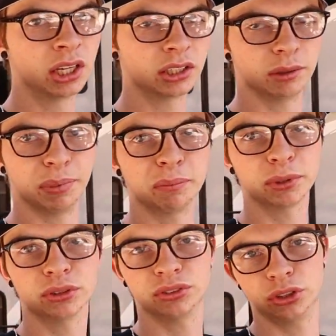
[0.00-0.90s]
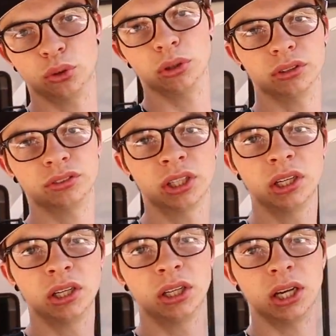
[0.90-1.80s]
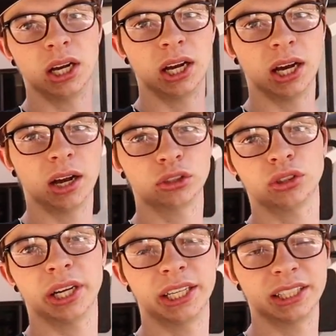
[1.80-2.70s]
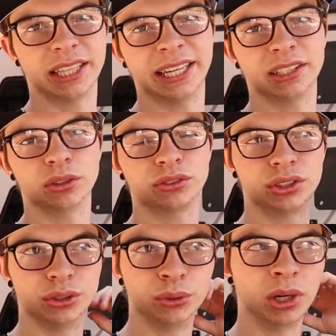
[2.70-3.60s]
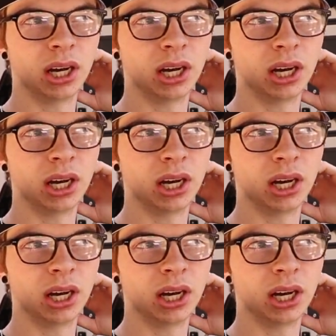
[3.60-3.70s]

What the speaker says: The bumpers, the doors, I'll try and get the handles too.